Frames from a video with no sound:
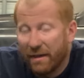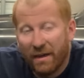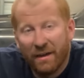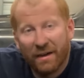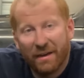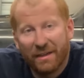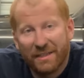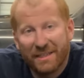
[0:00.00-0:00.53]

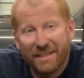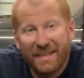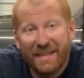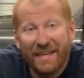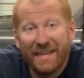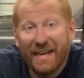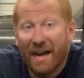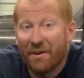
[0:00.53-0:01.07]
uh,
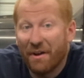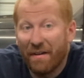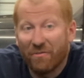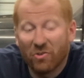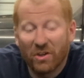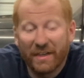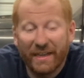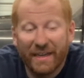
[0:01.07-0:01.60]
sneaking out
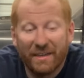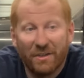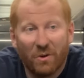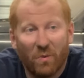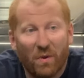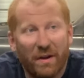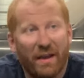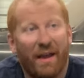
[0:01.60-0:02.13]
ever again.
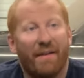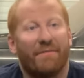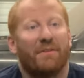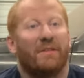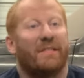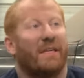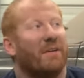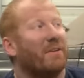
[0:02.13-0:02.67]
Don't want to have
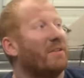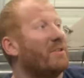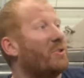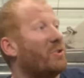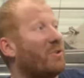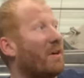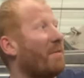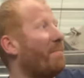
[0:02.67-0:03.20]
to tear this
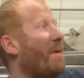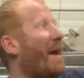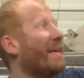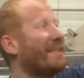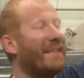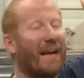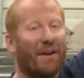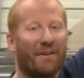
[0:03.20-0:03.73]
truck
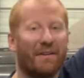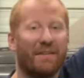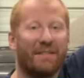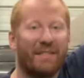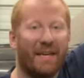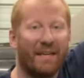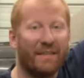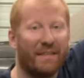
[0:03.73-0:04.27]
back down the
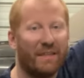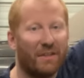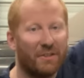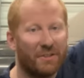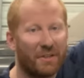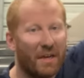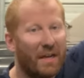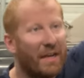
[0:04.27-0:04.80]
10
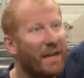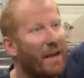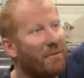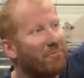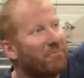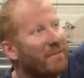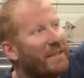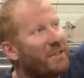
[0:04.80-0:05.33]
years and
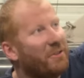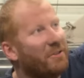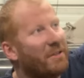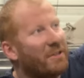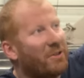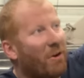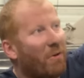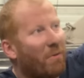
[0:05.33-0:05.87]
redo
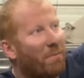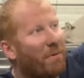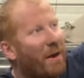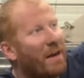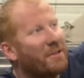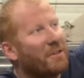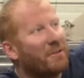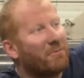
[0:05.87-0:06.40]
this whole
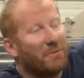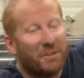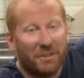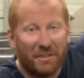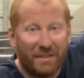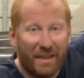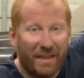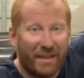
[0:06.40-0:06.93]
project, which
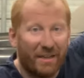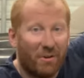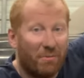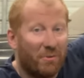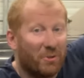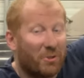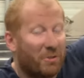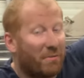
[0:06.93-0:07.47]
has taken
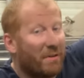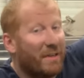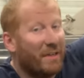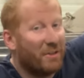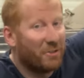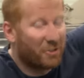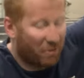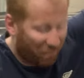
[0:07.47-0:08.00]
almost three
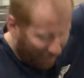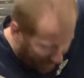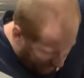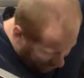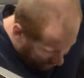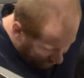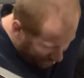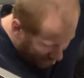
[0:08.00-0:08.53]
years already.